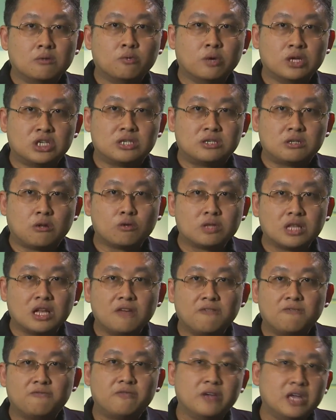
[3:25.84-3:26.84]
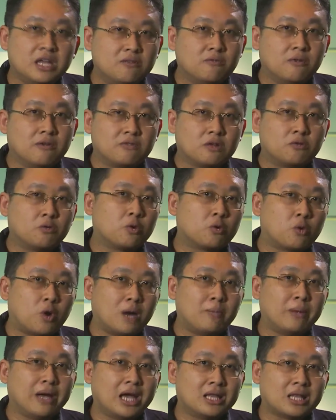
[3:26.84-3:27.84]
which totally fit with the
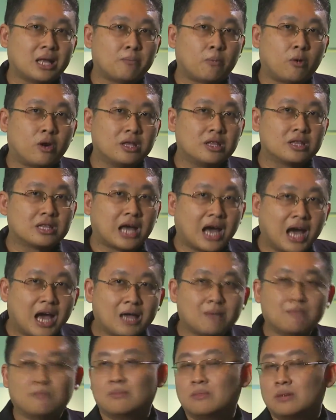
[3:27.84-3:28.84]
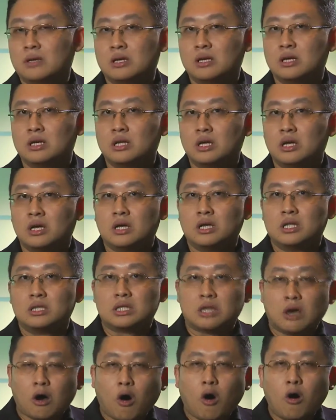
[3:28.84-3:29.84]
requirement at that point in time,
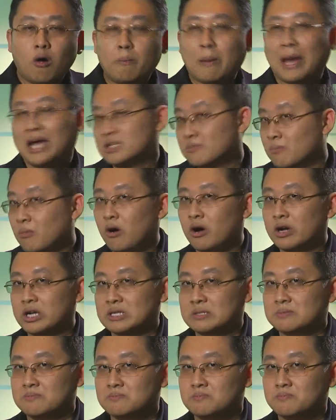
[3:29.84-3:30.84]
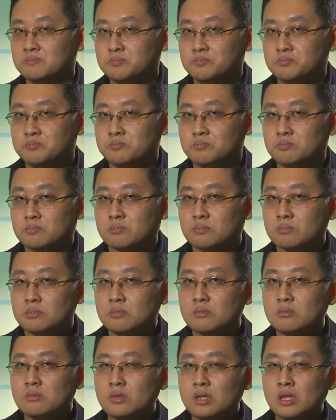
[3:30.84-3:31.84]
the OPEX model.
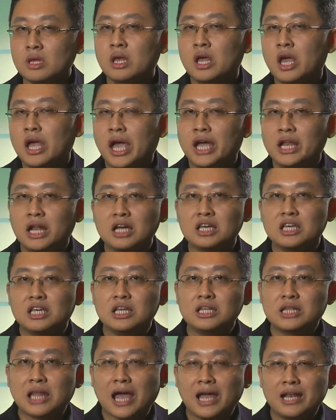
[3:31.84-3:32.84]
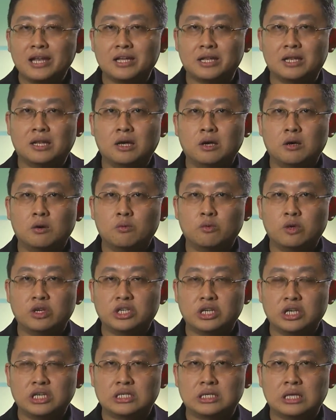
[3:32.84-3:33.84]
Another key tenet,
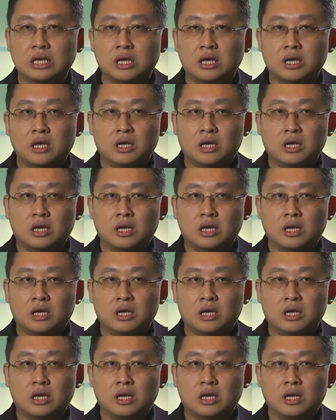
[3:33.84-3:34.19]
which is